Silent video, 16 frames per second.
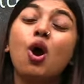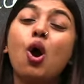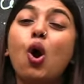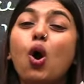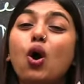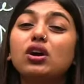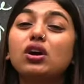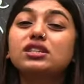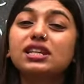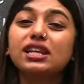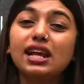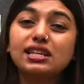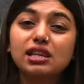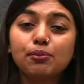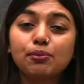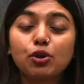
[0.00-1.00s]
Oxen
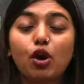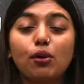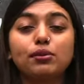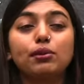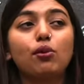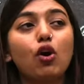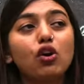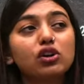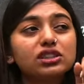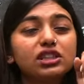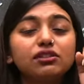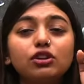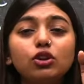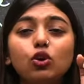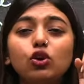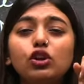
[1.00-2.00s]
has a problem. Oxen
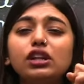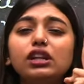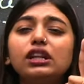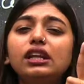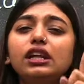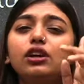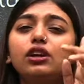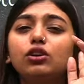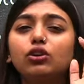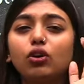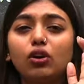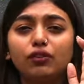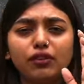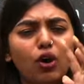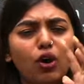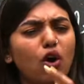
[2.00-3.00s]
will only grow.
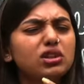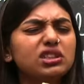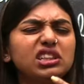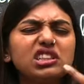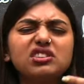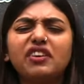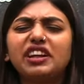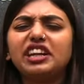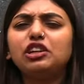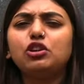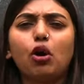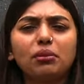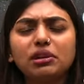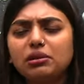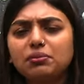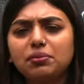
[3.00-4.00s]
Oxen is a very
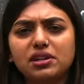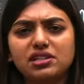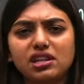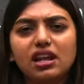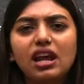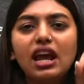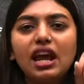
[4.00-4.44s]
dominant person.